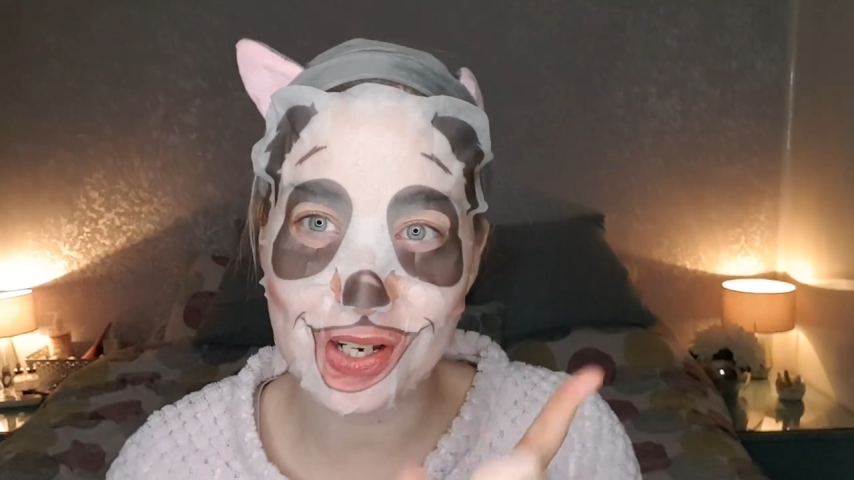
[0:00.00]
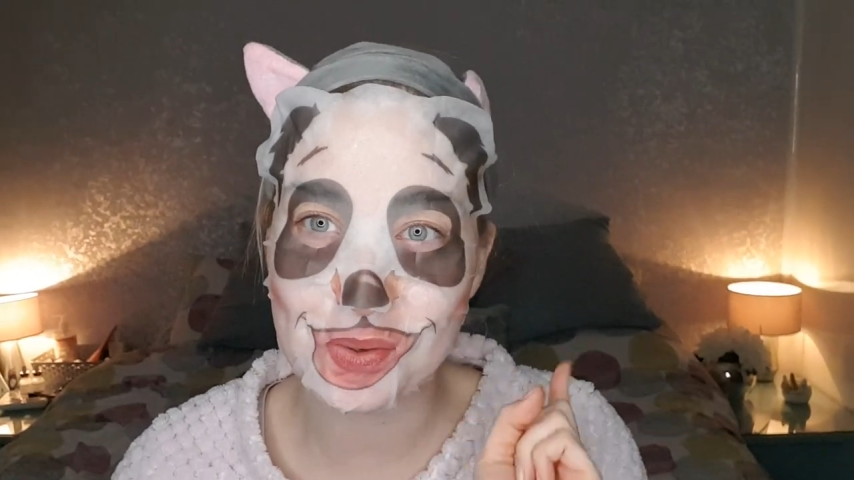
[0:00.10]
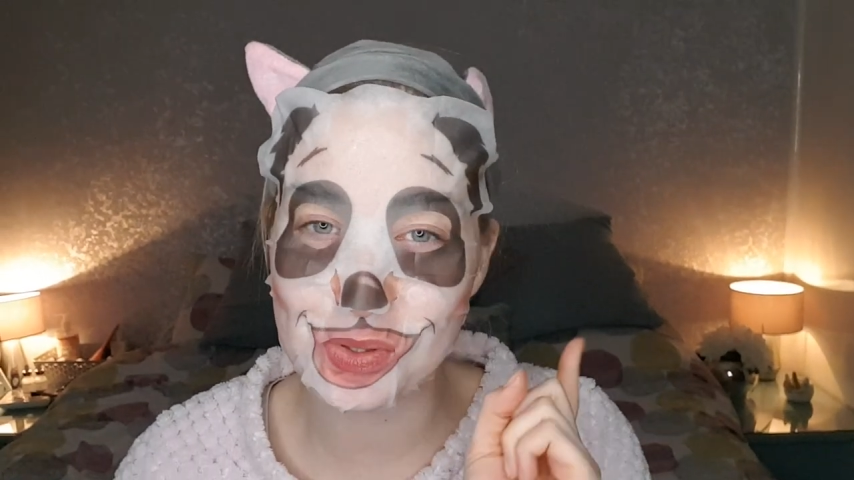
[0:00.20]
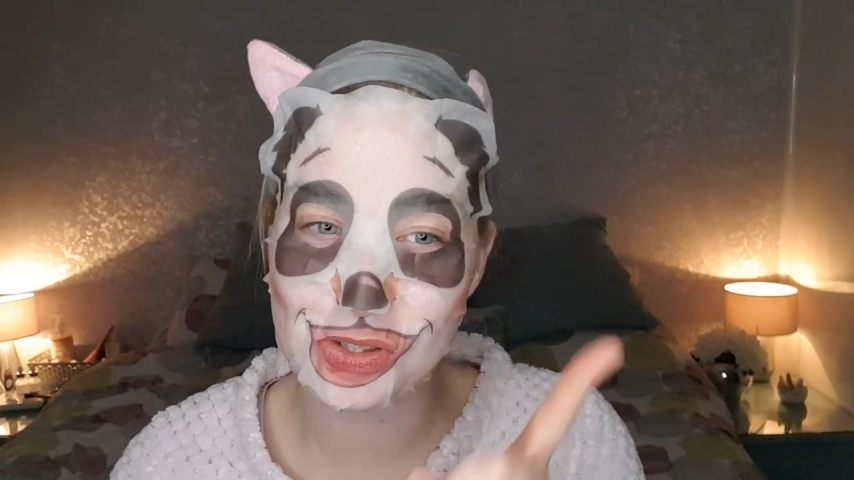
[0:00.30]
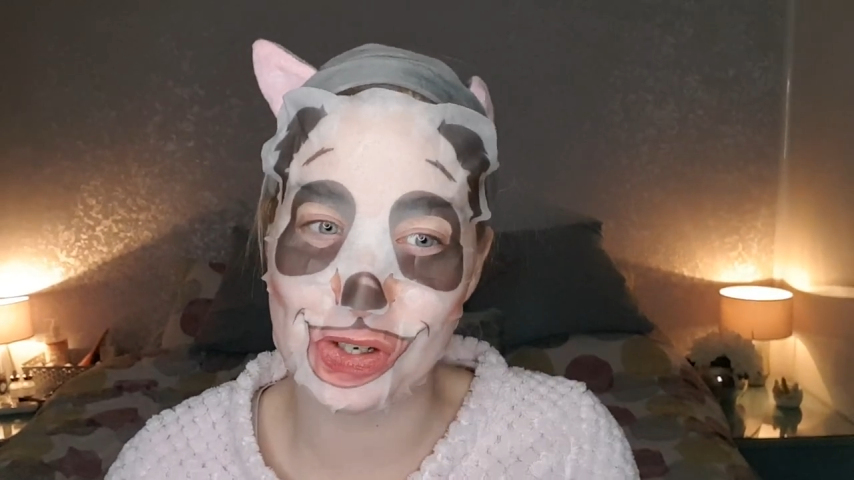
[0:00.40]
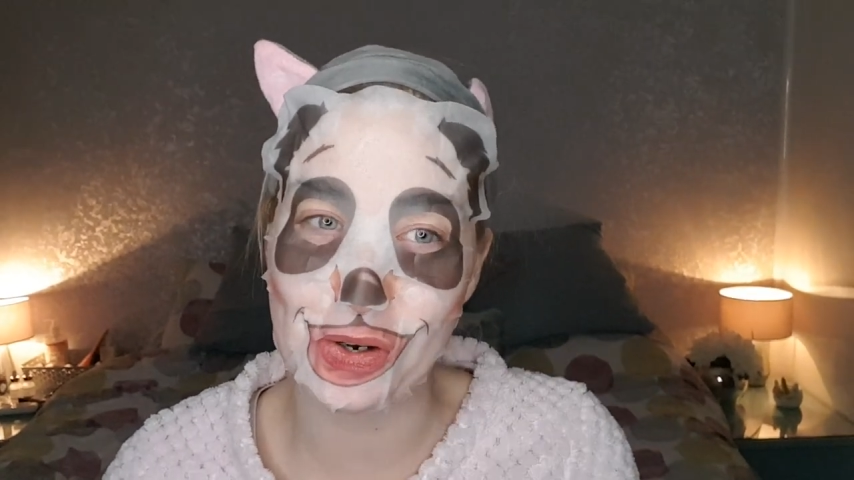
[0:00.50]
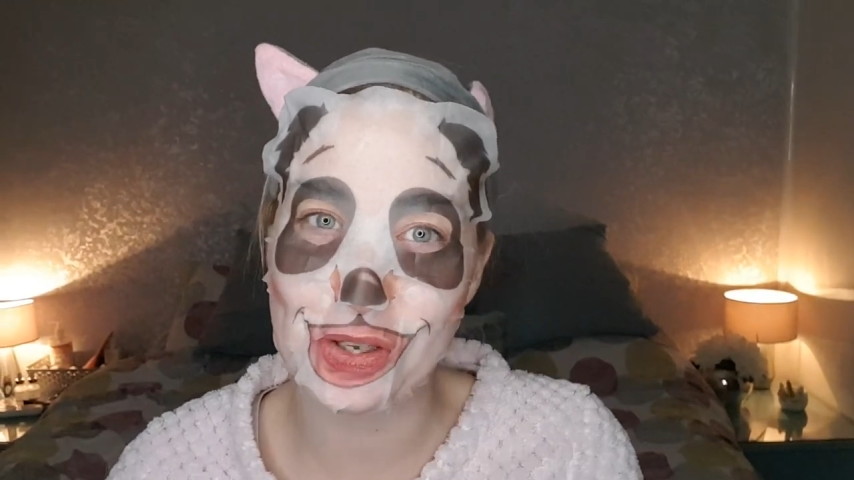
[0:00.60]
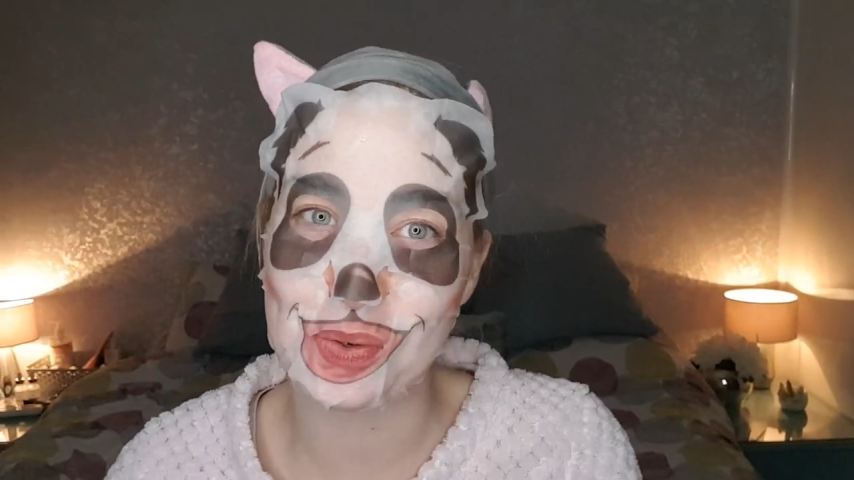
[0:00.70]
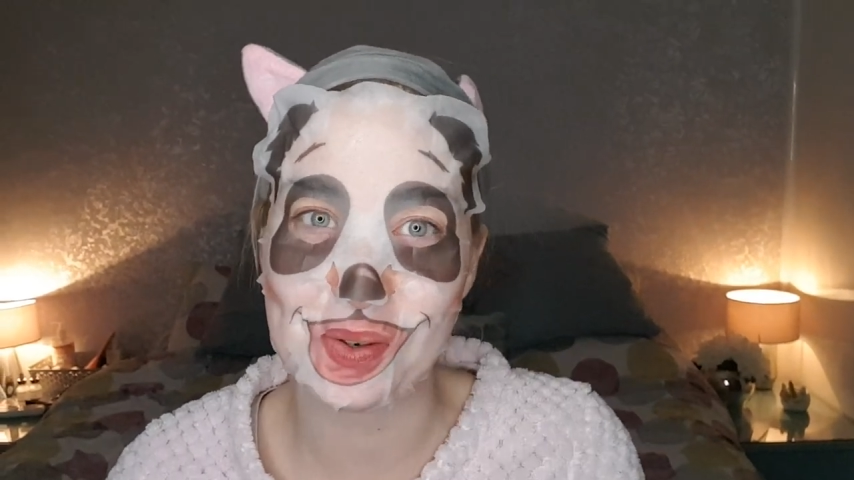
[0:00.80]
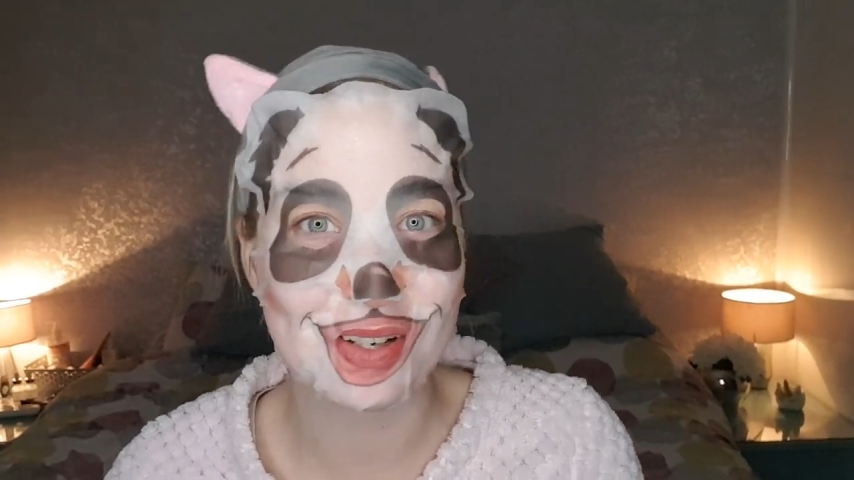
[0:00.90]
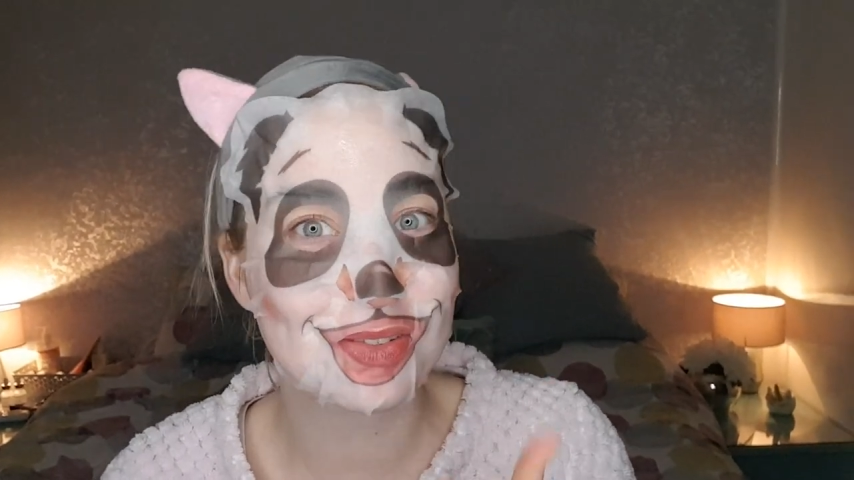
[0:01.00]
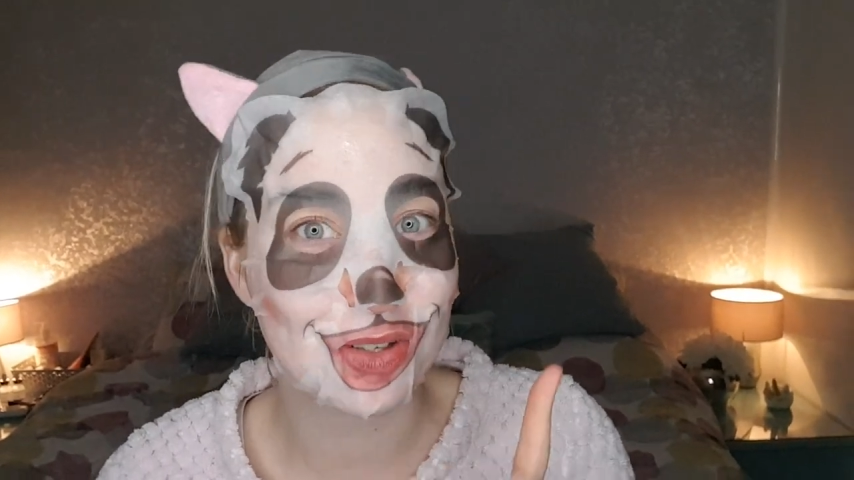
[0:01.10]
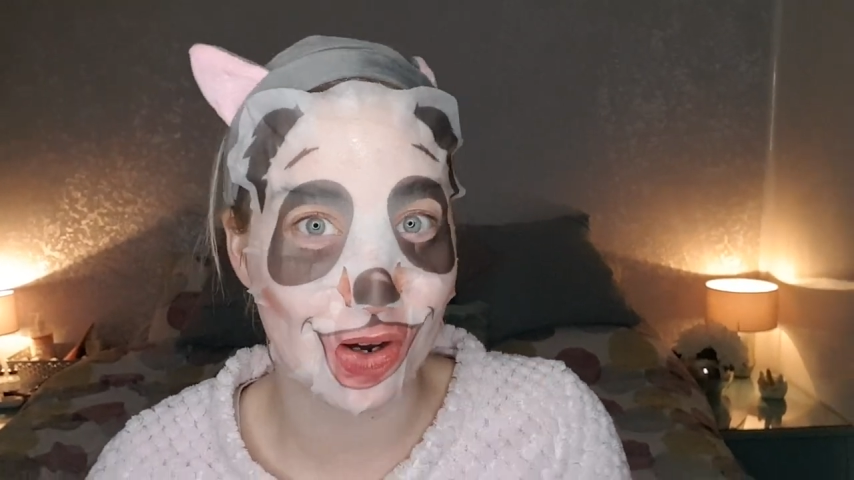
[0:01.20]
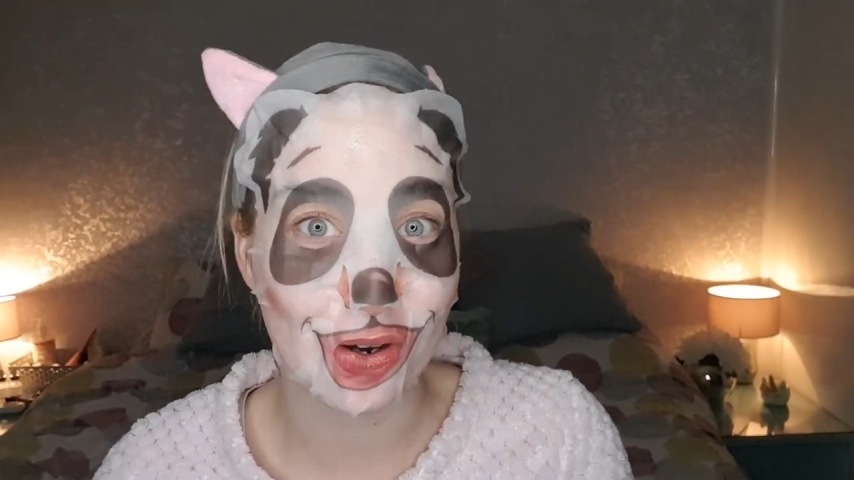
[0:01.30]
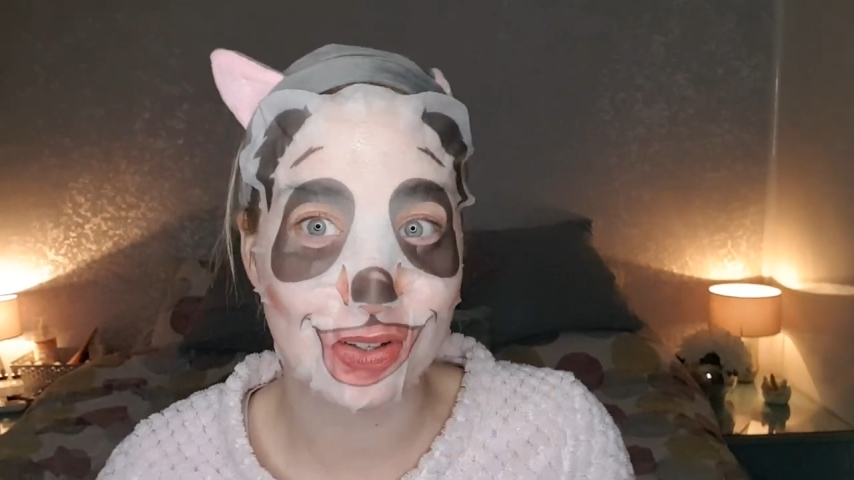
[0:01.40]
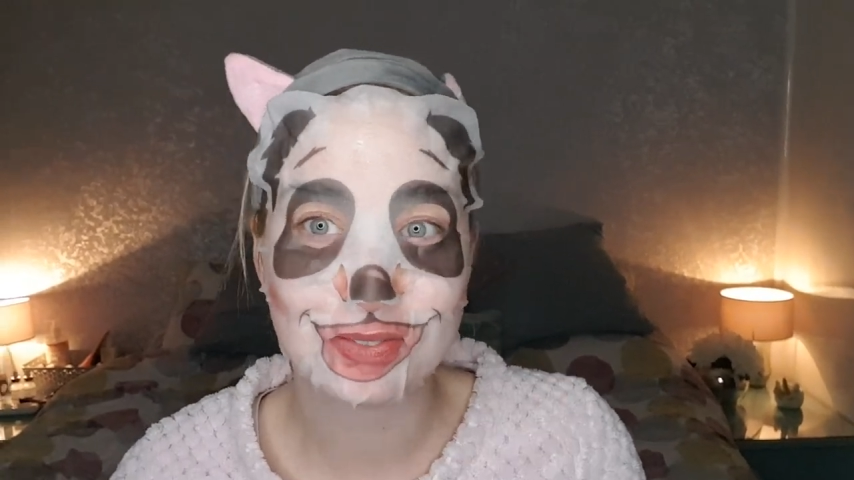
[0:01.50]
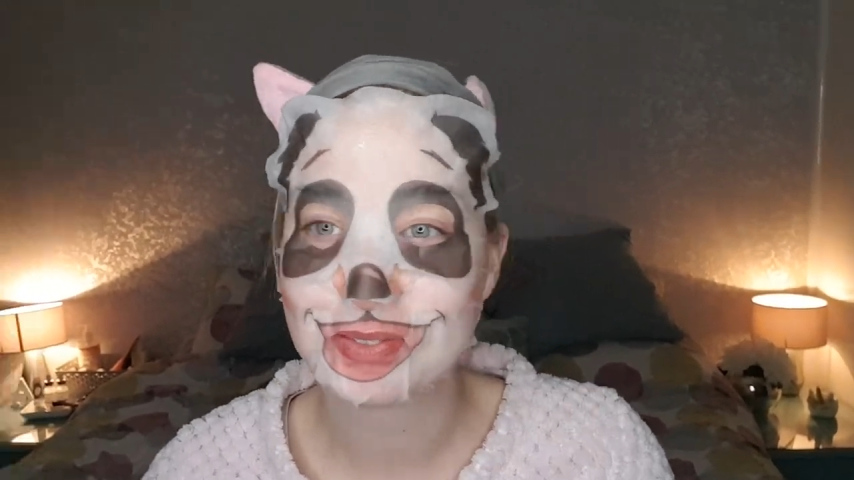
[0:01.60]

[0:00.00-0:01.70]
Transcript: I will show you what I've got.